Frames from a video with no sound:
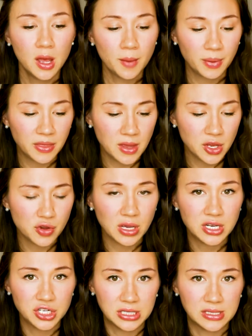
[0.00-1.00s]
But then you
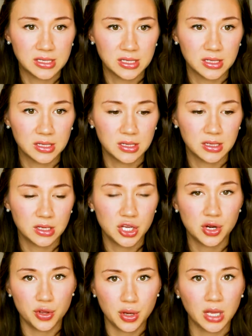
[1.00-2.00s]
can just,
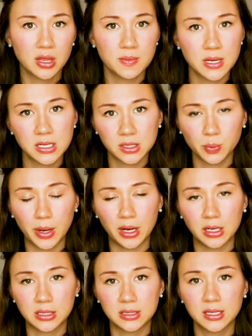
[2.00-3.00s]
you cut them into
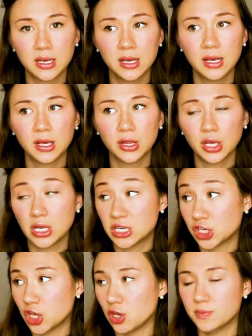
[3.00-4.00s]
squares,
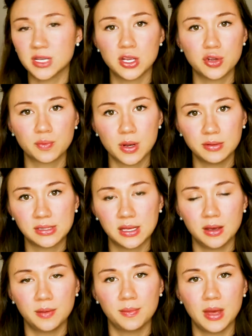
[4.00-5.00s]
into cubes, and you roast
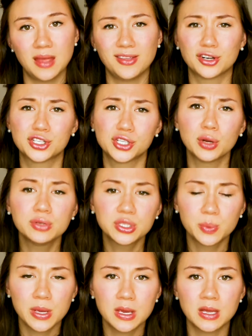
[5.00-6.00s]
them, and they're so
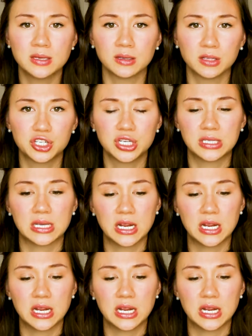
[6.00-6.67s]
sweet and delicious.